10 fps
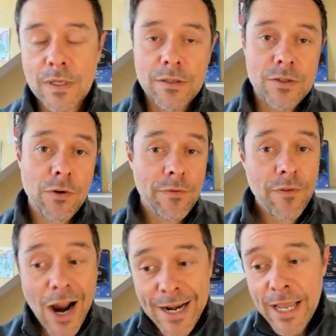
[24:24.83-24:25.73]
So
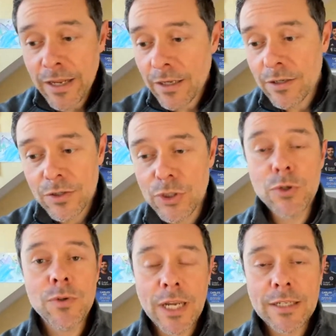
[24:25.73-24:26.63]
Friday,
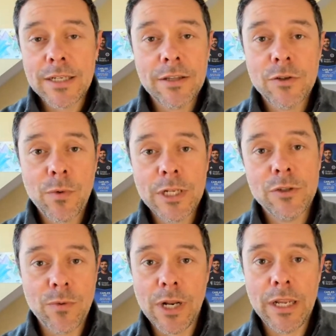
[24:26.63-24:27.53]
June 19th,
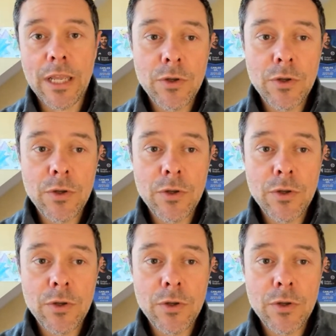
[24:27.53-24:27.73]
2020,